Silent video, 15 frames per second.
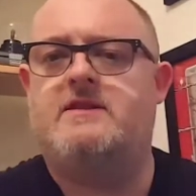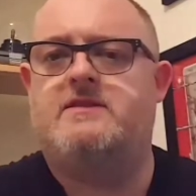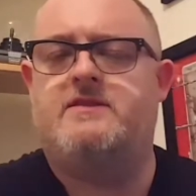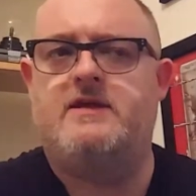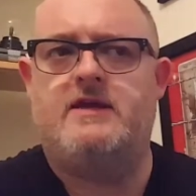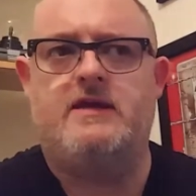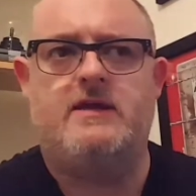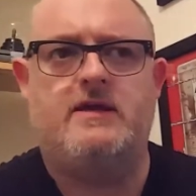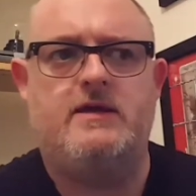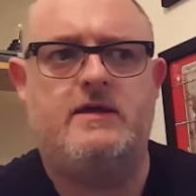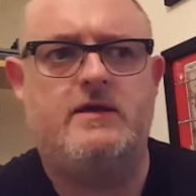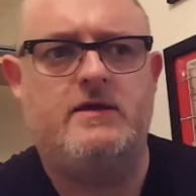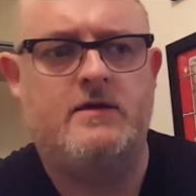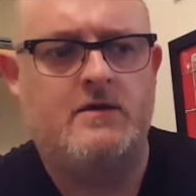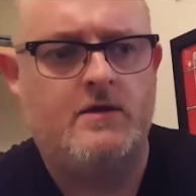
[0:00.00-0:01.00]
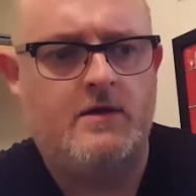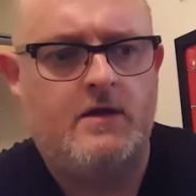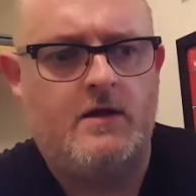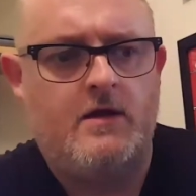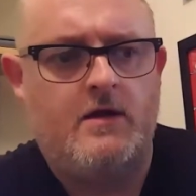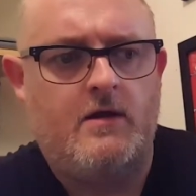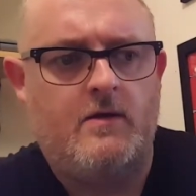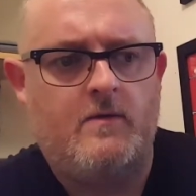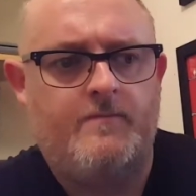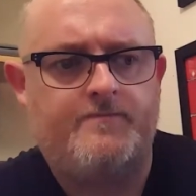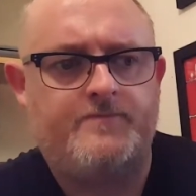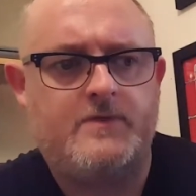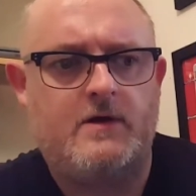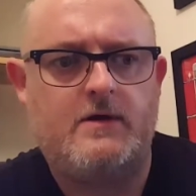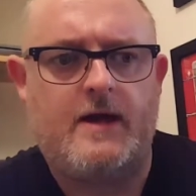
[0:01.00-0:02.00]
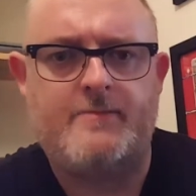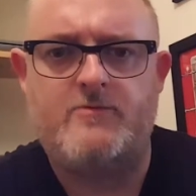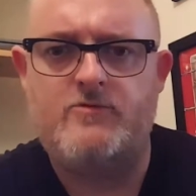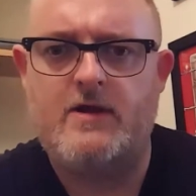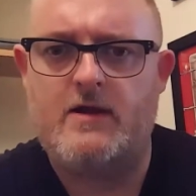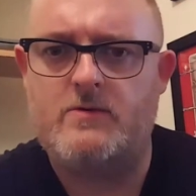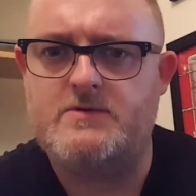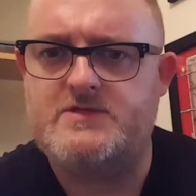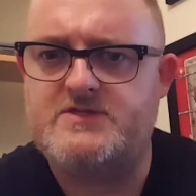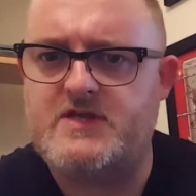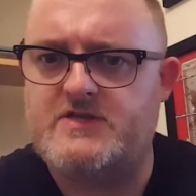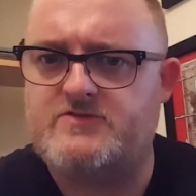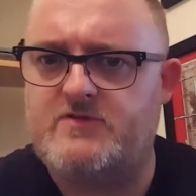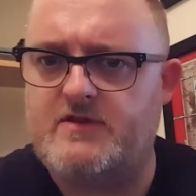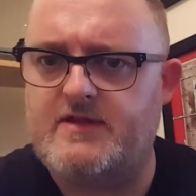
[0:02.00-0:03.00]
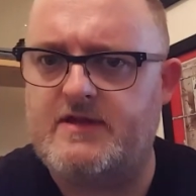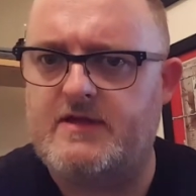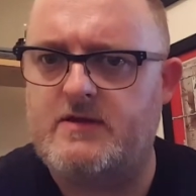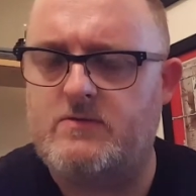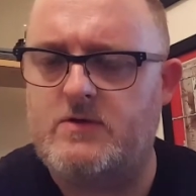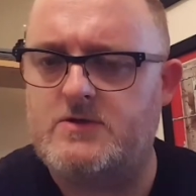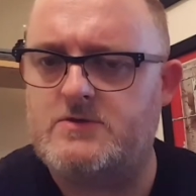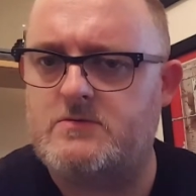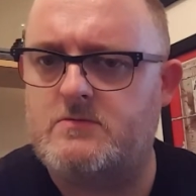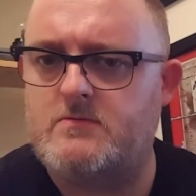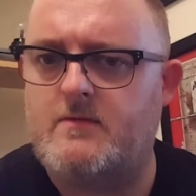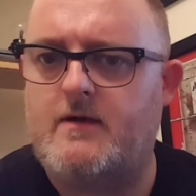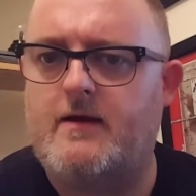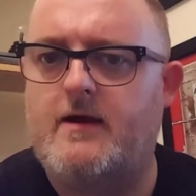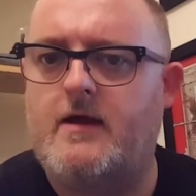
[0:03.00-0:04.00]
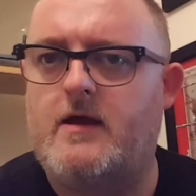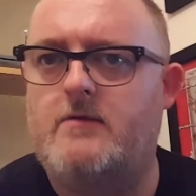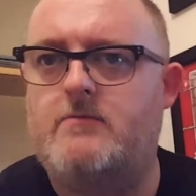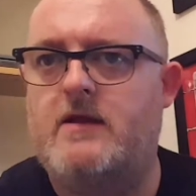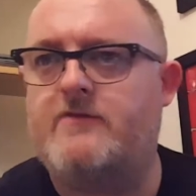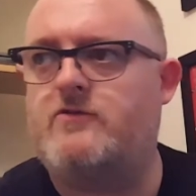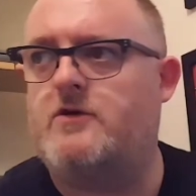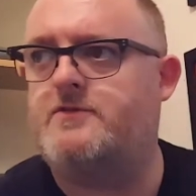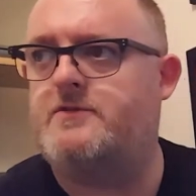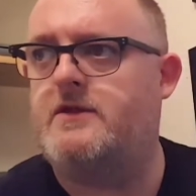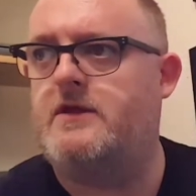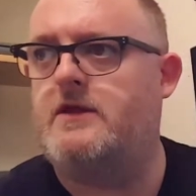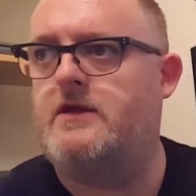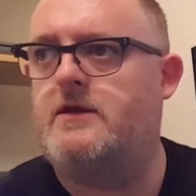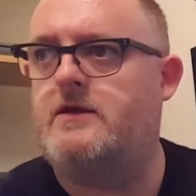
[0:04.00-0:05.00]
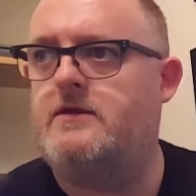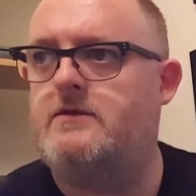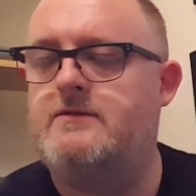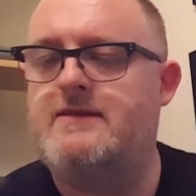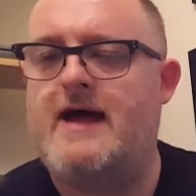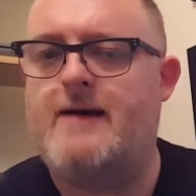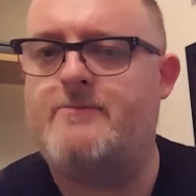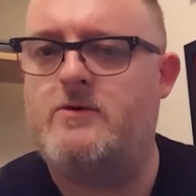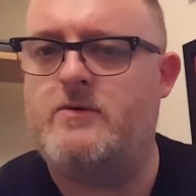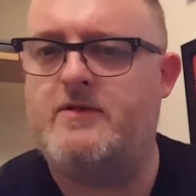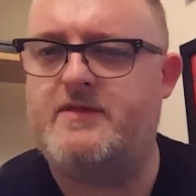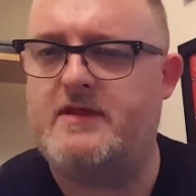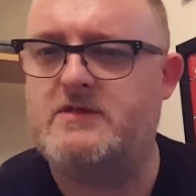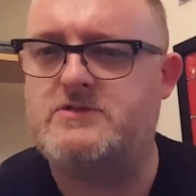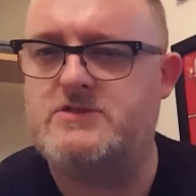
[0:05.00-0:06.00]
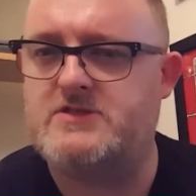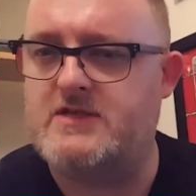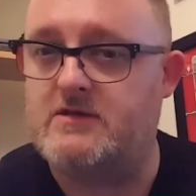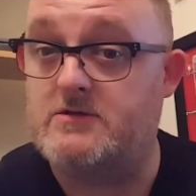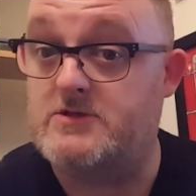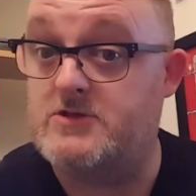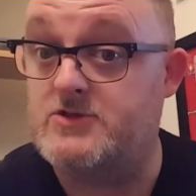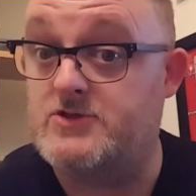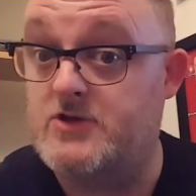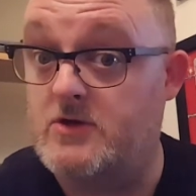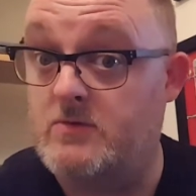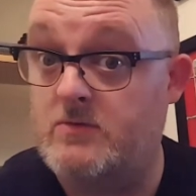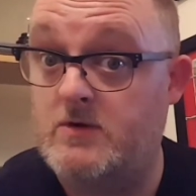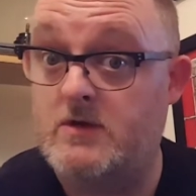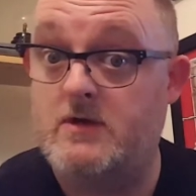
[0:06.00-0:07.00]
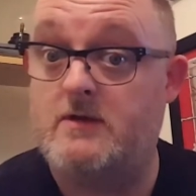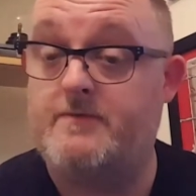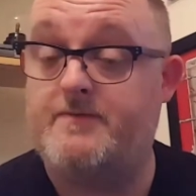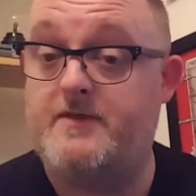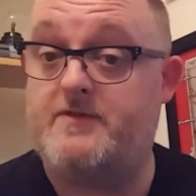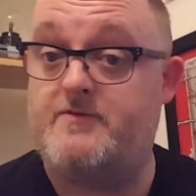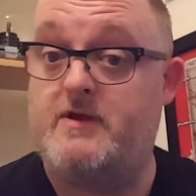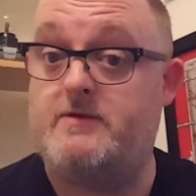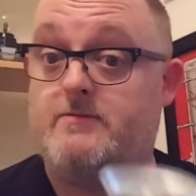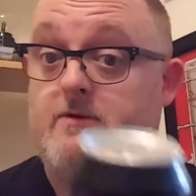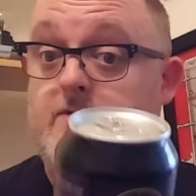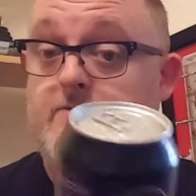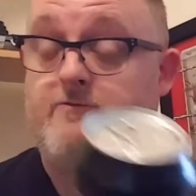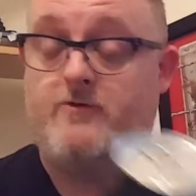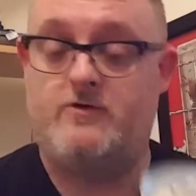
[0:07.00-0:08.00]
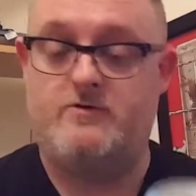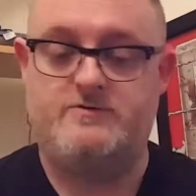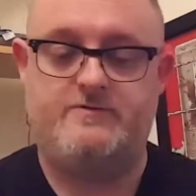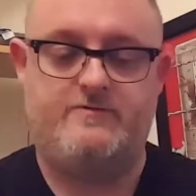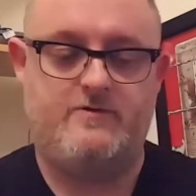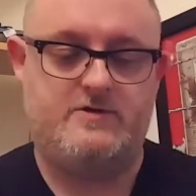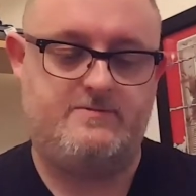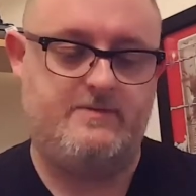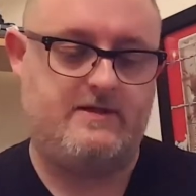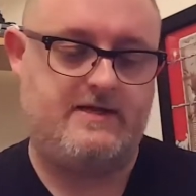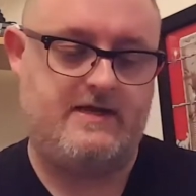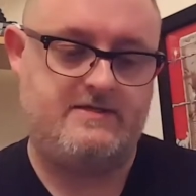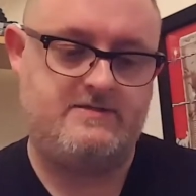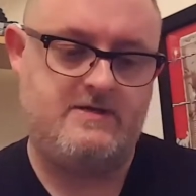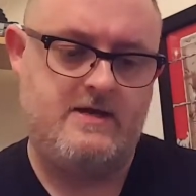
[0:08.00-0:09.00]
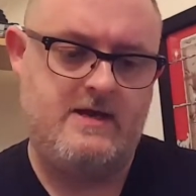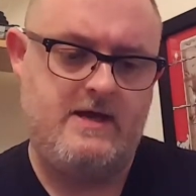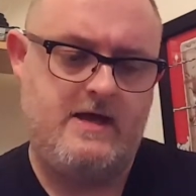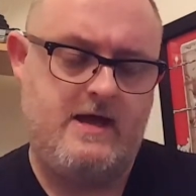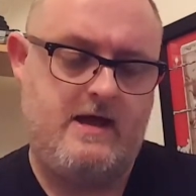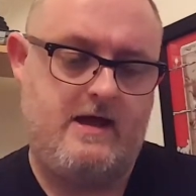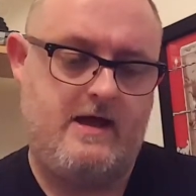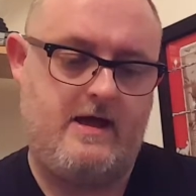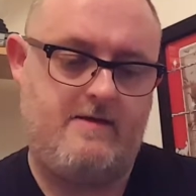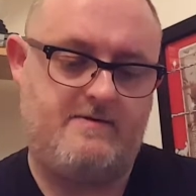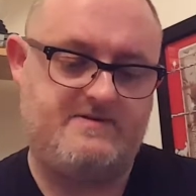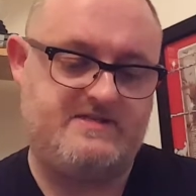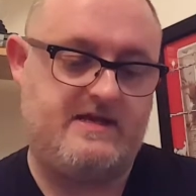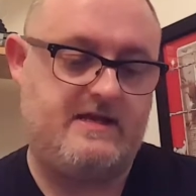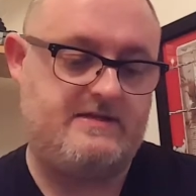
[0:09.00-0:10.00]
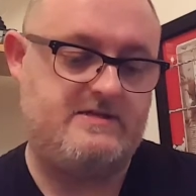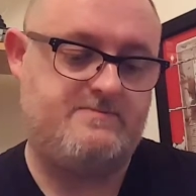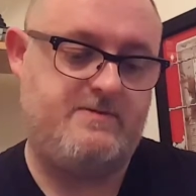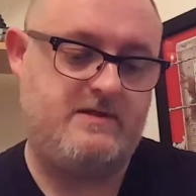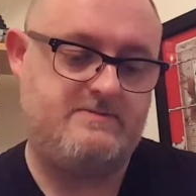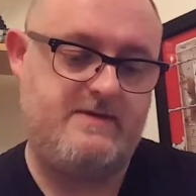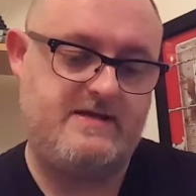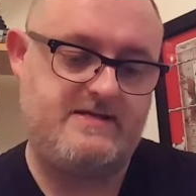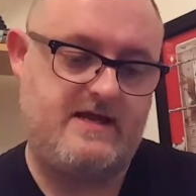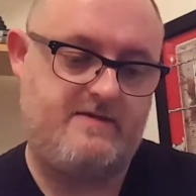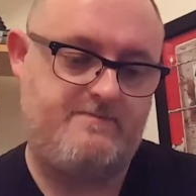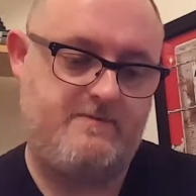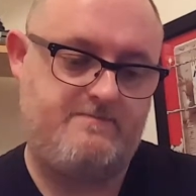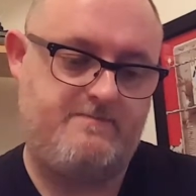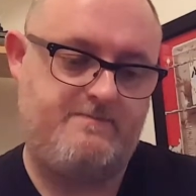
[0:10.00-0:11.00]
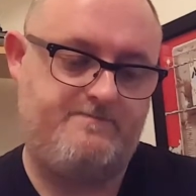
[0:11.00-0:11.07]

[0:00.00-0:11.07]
did the Amarillo and Citra, I think it was. And I've got the Namu, I think, still to do. The three of them are in 440ml cans. These are